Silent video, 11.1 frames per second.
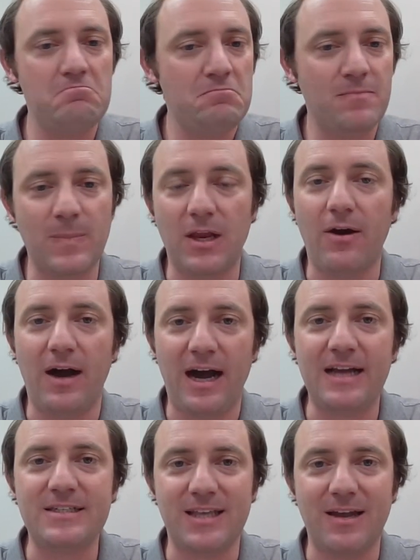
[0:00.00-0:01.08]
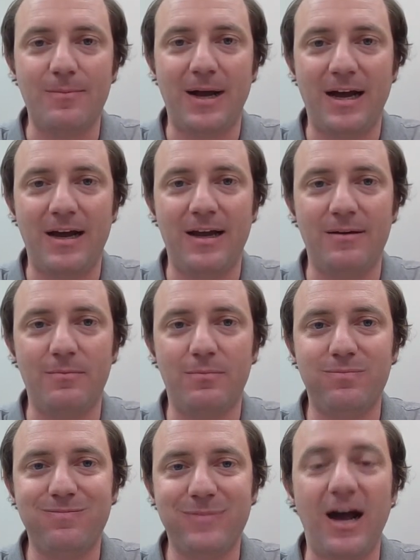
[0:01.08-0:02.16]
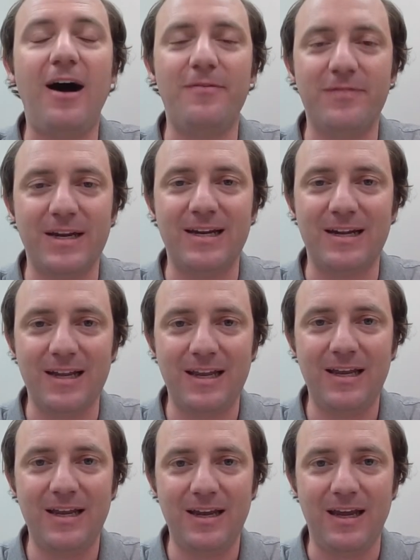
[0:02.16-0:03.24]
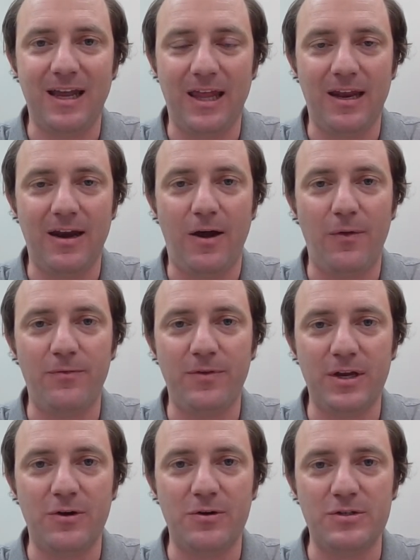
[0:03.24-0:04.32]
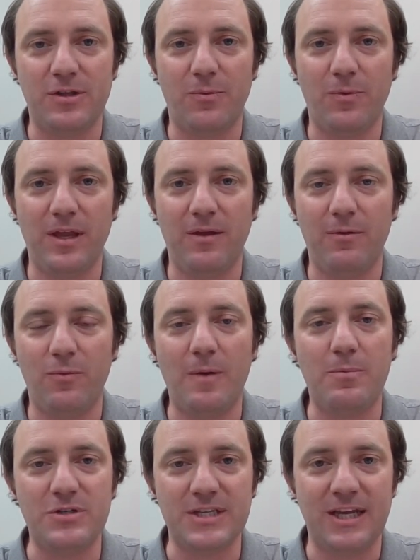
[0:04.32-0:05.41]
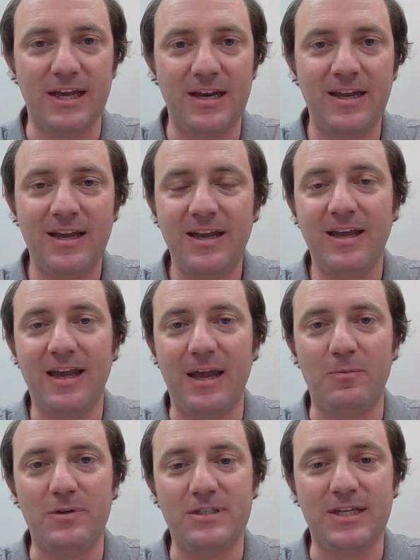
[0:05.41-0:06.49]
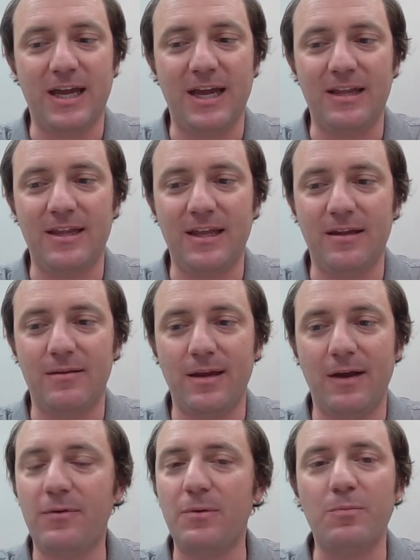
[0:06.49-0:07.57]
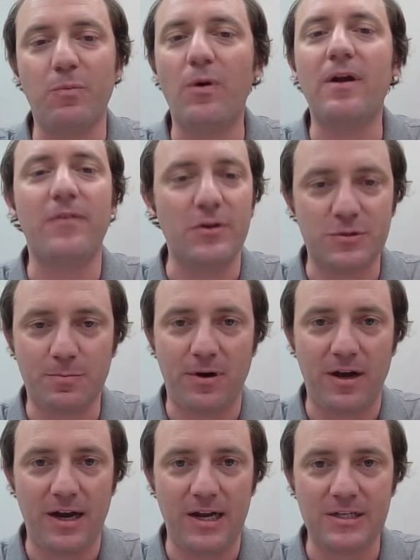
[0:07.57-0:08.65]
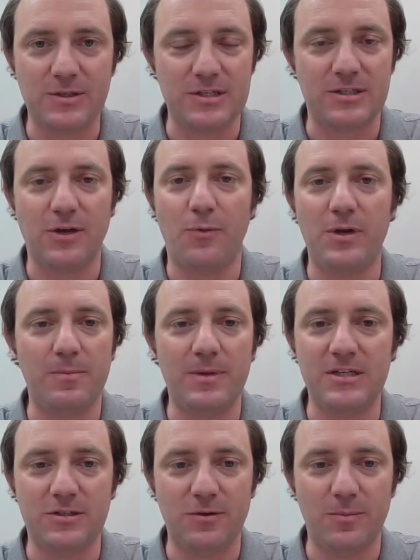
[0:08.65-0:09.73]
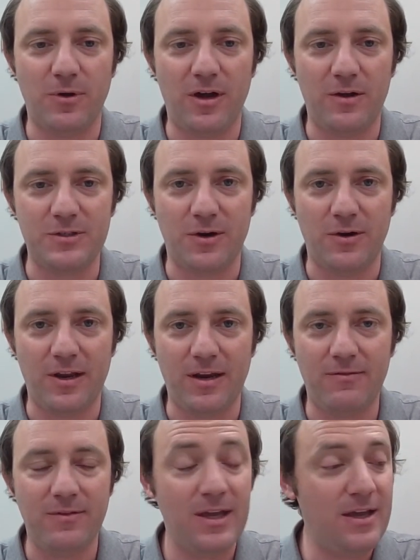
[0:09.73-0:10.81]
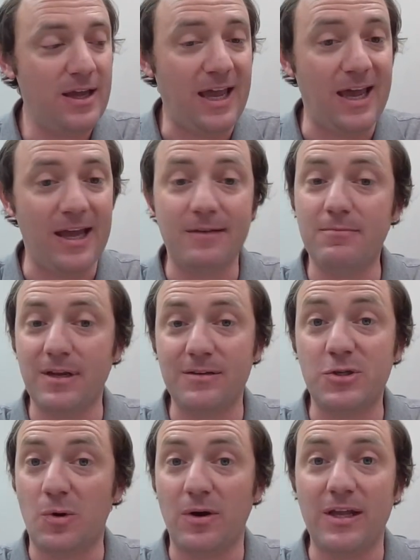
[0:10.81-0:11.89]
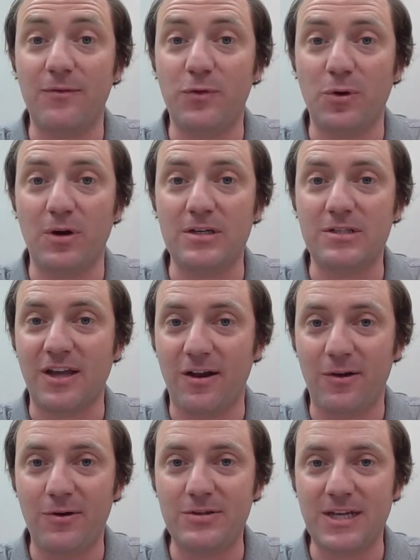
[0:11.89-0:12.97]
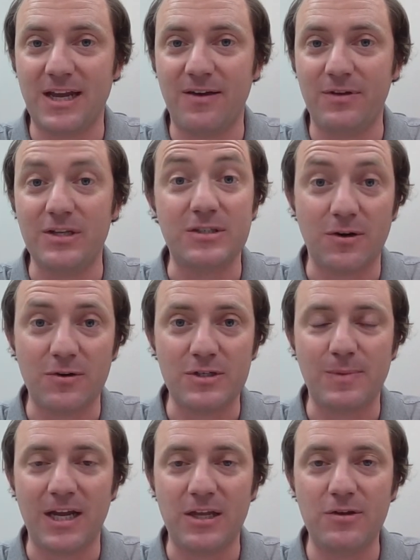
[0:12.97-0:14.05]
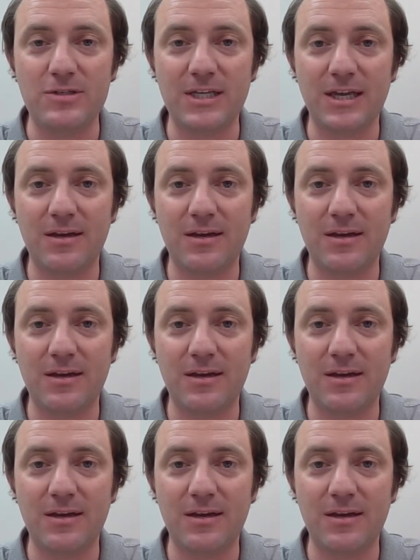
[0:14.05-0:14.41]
I stand behind confidently in all the vendors that we represent and would say that every one of those products is going to be a suitable alternative. And certainly if your installers have concerns about using it,